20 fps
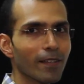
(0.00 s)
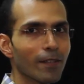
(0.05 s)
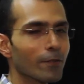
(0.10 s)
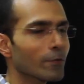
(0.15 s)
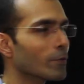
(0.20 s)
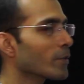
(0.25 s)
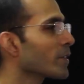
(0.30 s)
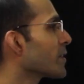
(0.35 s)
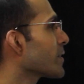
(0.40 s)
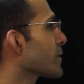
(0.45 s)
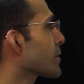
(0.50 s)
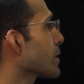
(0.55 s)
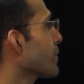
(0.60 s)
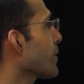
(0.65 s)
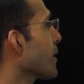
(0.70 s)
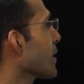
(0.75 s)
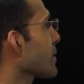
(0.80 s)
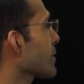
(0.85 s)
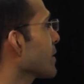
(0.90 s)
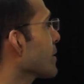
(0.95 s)
So instead of
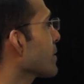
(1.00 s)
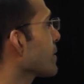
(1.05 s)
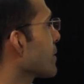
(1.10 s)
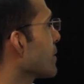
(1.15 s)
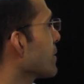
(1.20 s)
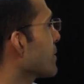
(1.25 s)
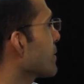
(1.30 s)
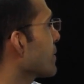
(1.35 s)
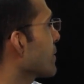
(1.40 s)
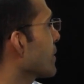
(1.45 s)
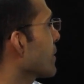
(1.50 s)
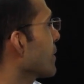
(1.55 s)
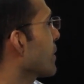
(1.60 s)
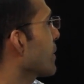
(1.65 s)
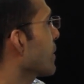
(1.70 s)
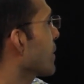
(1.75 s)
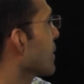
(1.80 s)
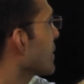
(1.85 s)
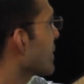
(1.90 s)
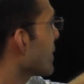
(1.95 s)
asking this
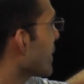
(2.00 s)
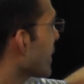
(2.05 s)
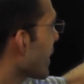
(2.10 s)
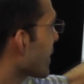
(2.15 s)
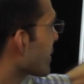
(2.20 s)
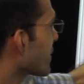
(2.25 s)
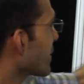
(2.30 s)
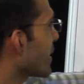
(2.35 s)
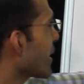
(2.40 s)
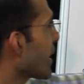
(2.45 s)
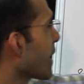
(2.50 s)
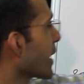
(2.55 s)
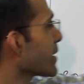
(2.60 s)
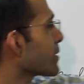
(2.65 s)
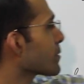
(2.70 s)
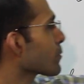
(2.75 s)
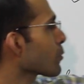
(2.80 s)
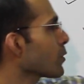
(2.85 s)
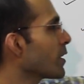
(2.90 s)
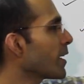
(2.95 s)
as an
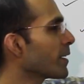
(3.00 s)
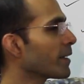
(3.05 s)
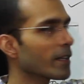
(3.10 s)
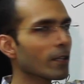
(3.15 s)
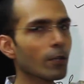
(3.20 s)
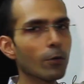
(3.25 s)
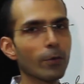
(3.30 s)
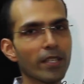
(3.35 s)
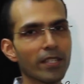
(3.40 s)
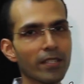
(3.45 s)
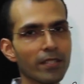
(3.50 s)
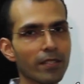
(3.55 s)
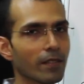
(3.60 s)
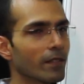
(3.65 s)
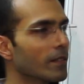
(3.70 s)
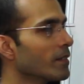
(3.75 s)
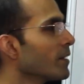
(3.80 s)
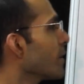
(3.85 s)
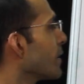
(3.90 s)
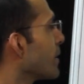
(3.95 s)
isolated
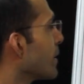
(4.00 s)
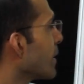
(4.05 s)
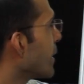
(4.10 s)
question,